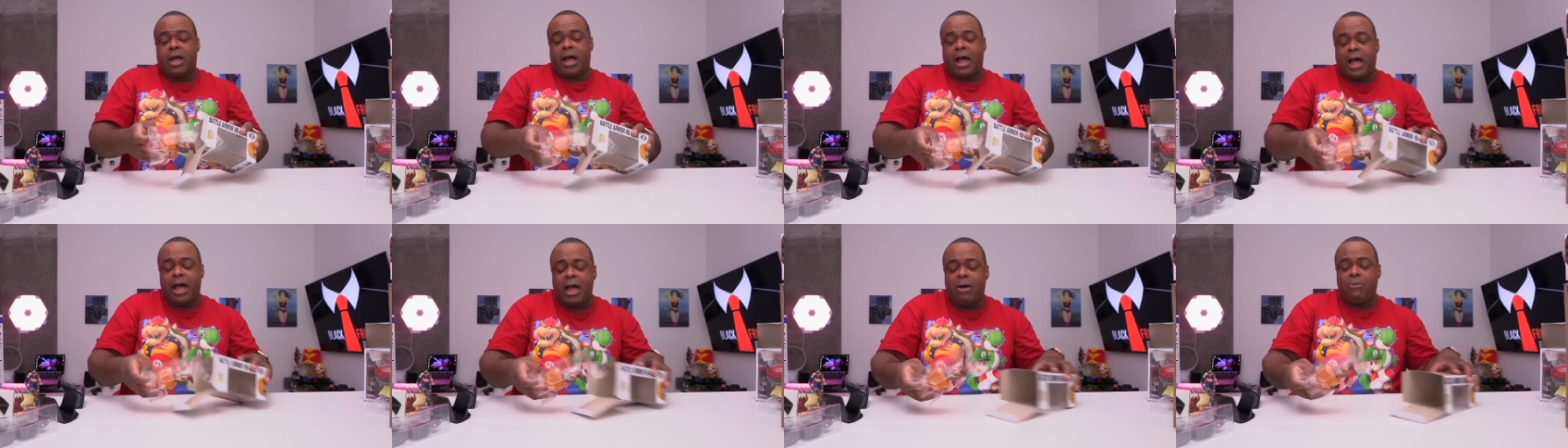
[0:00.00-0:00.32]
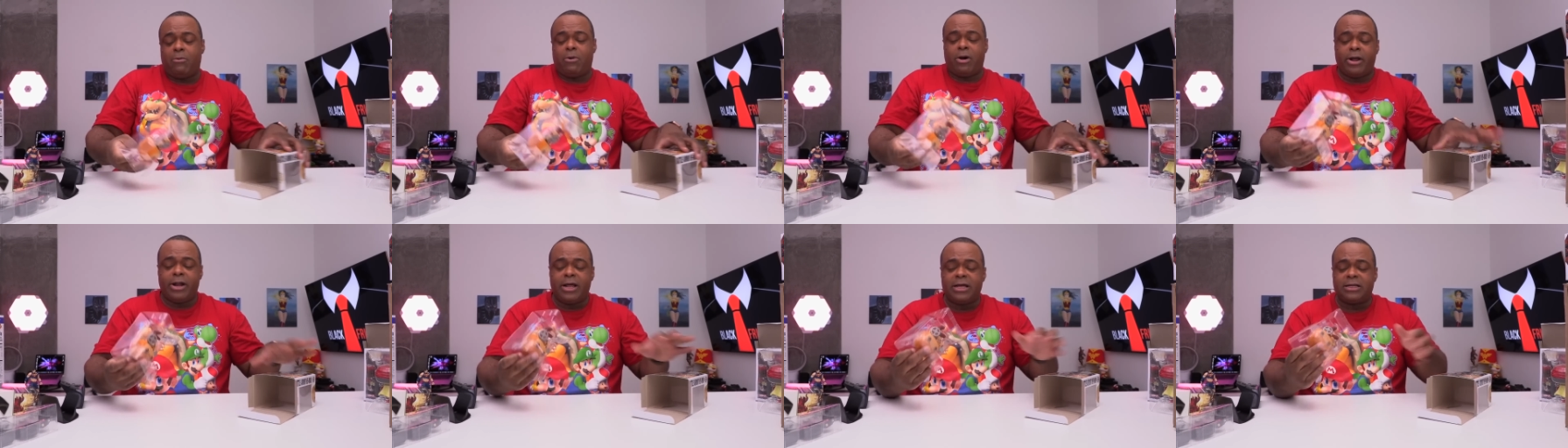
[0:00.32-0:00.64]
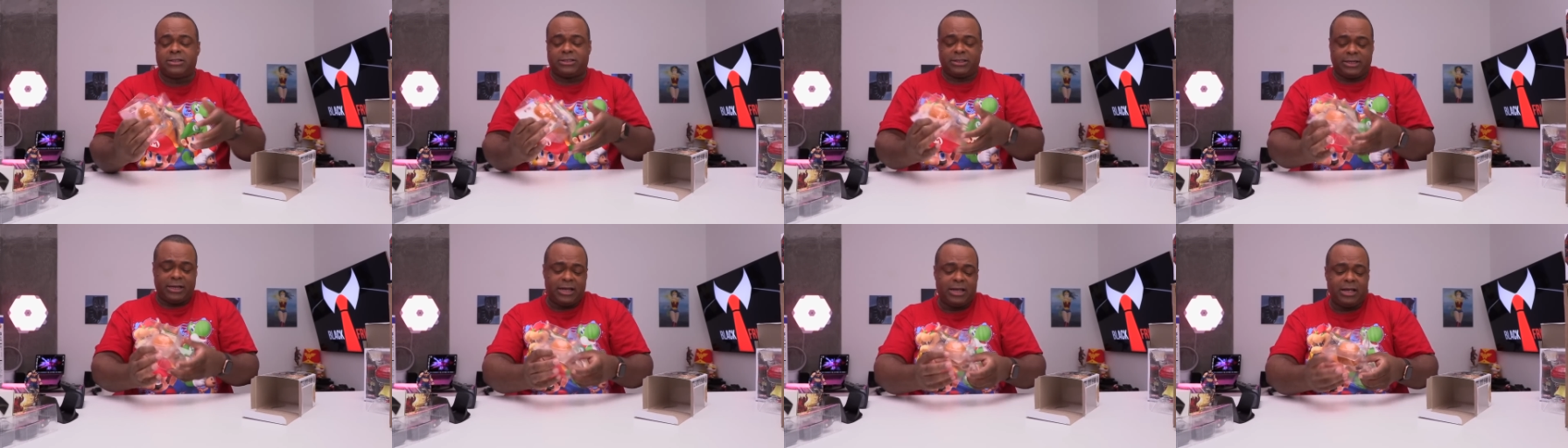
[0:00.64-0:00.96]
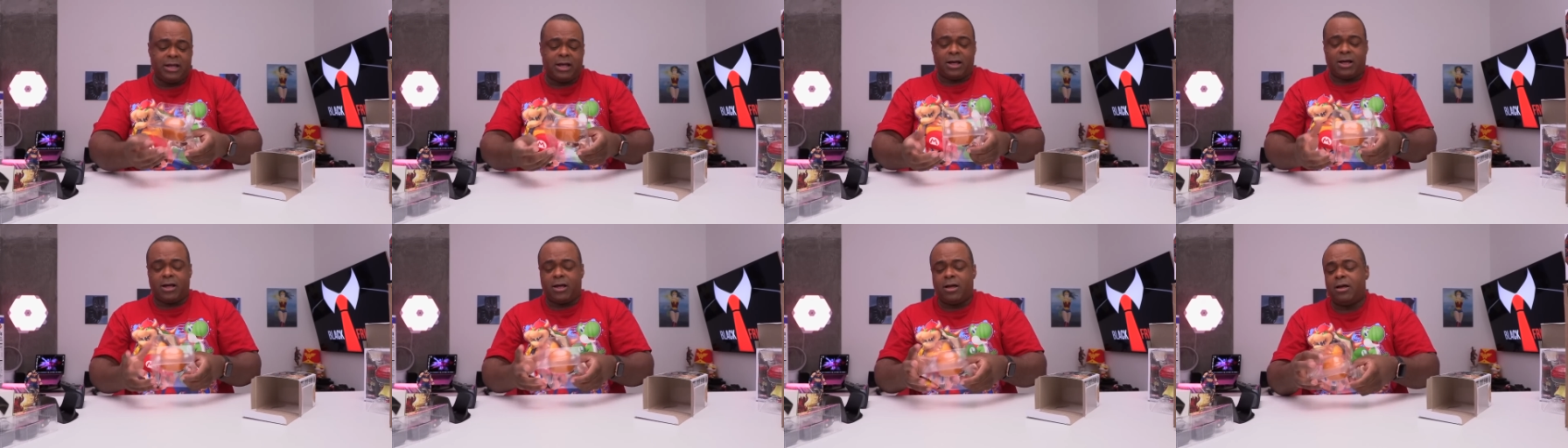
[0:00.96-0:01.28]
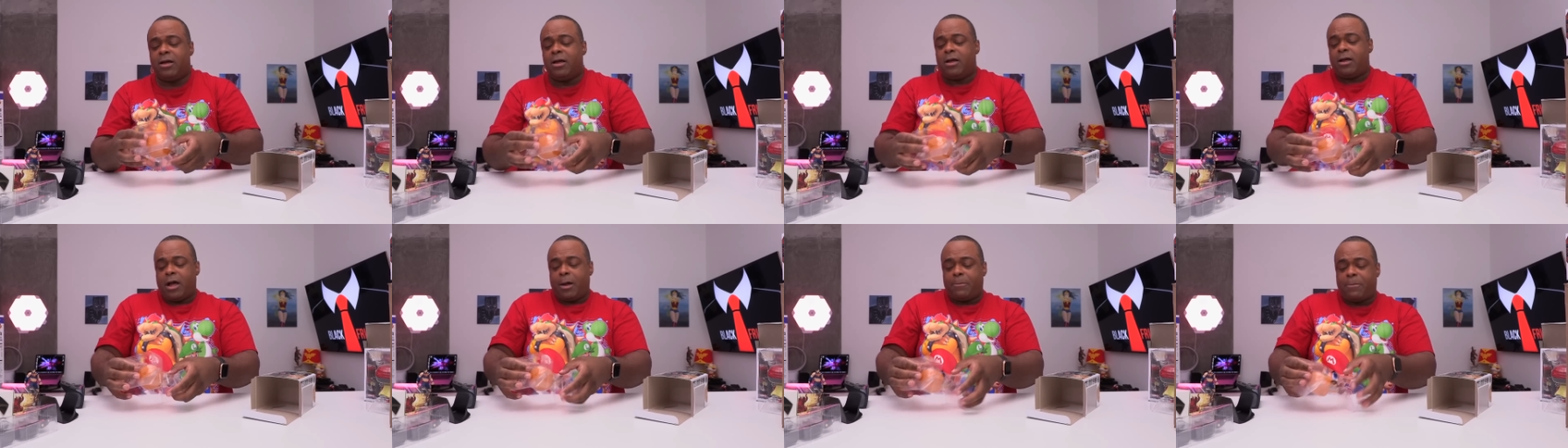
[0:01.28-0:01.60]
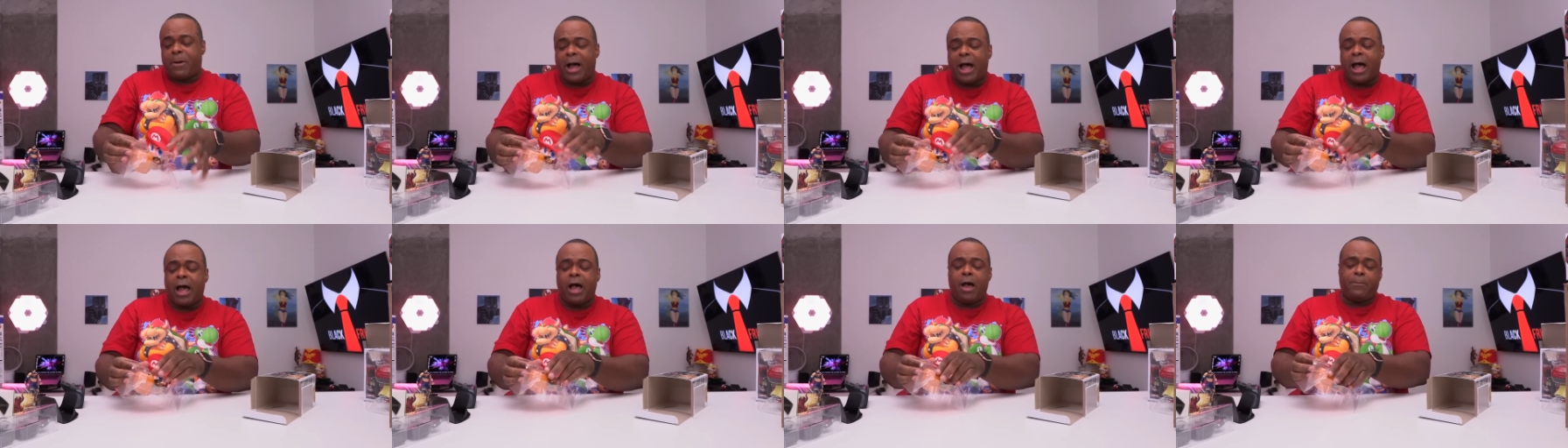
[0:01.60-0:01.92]
I wanna see a, a
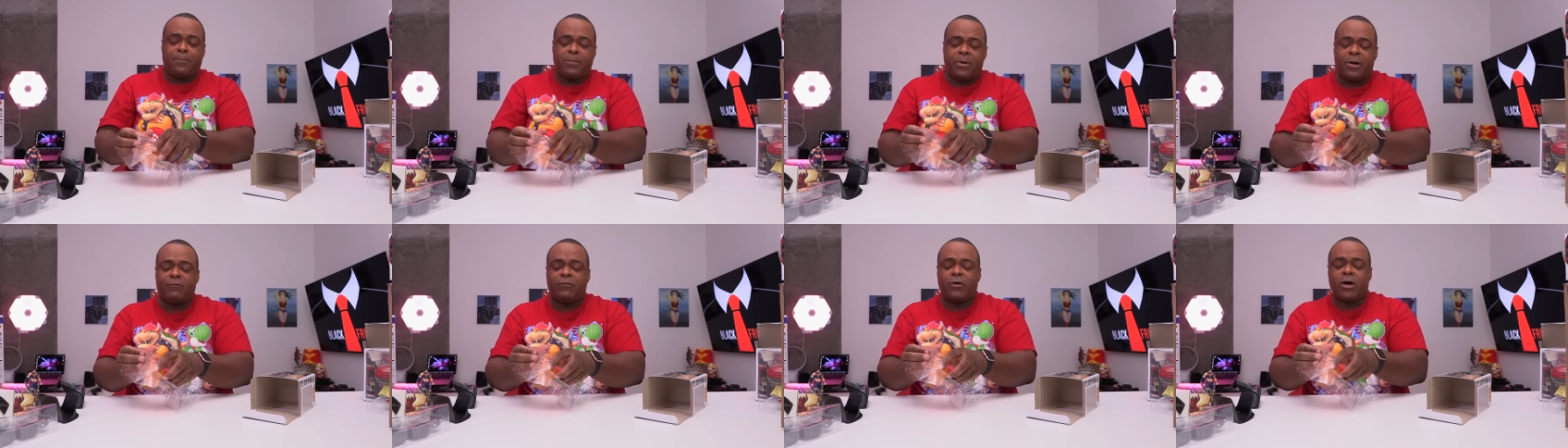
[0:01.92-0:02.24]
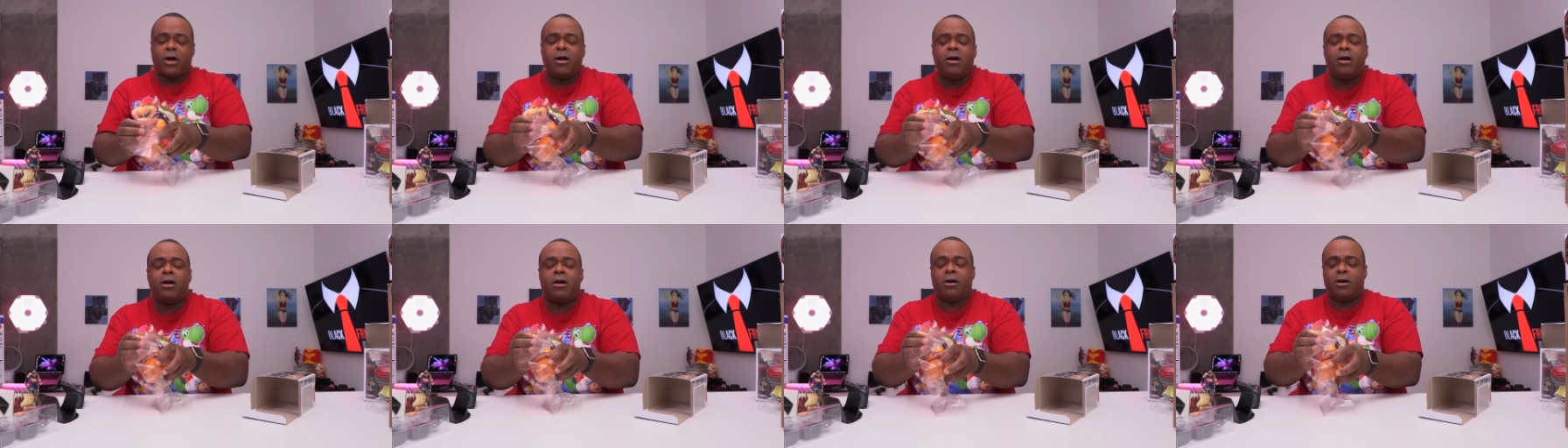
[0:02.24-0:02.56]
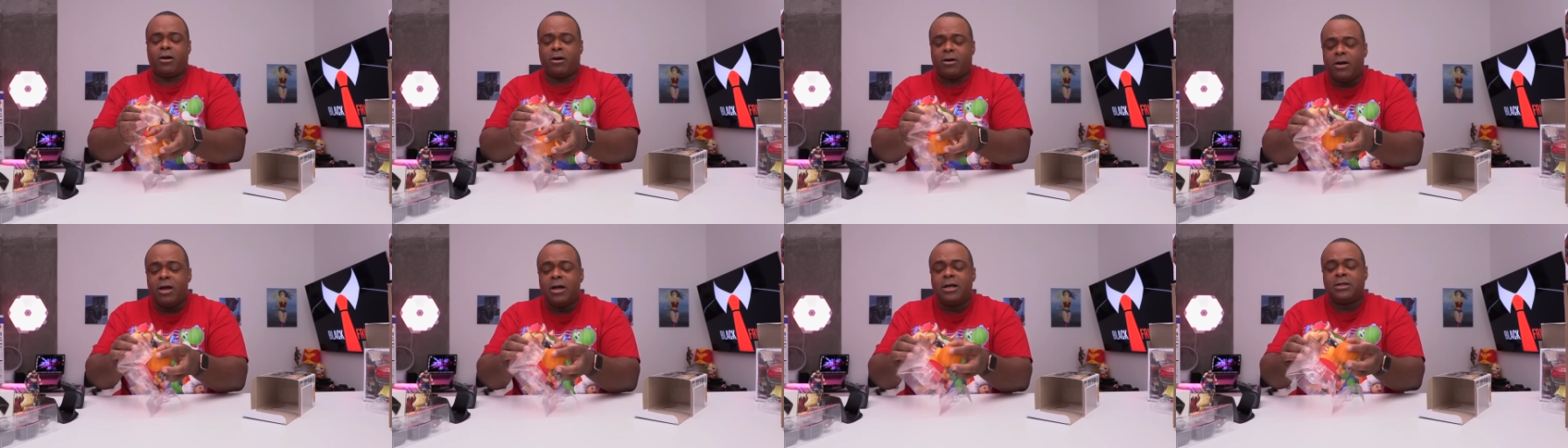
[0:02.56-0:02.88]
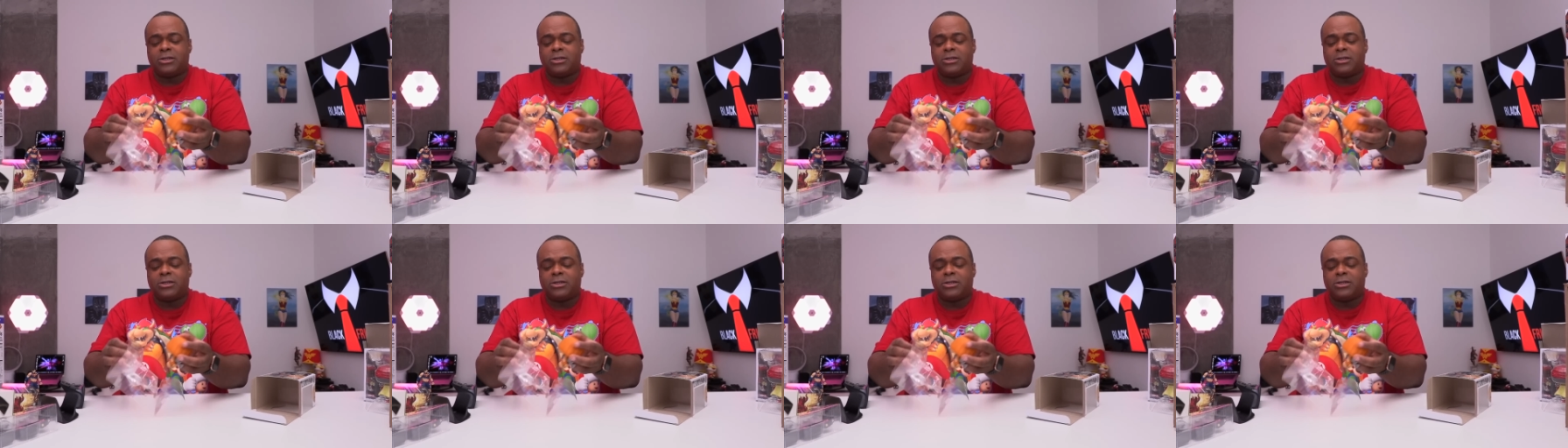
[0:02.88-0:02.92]
pop of her, her,